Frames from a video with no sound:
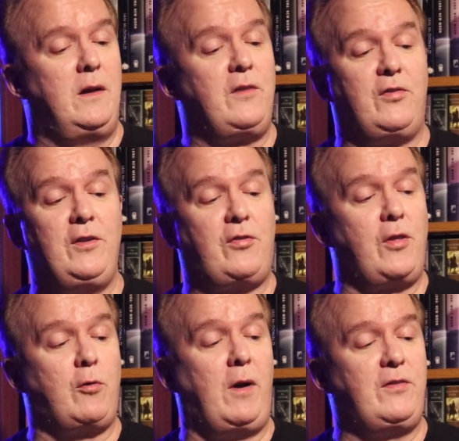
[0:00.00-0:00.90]
Not since
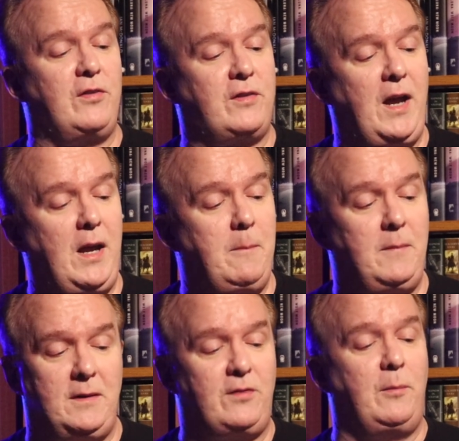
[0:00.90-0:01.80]
the crisis
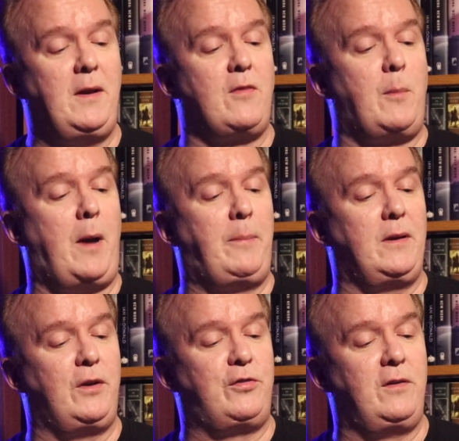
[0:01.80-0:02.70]
came, decimated the
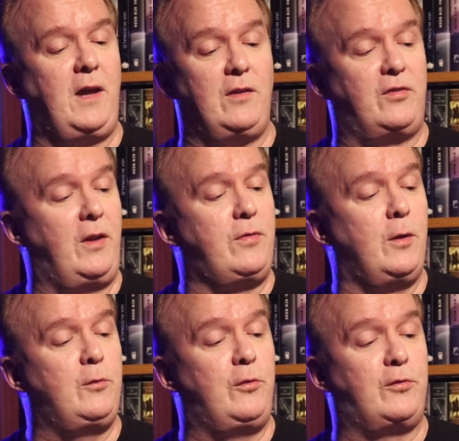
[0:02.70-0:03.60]
population, and sent
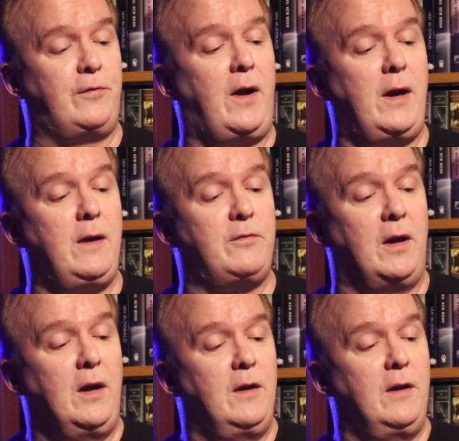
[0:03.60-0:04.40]
those who survived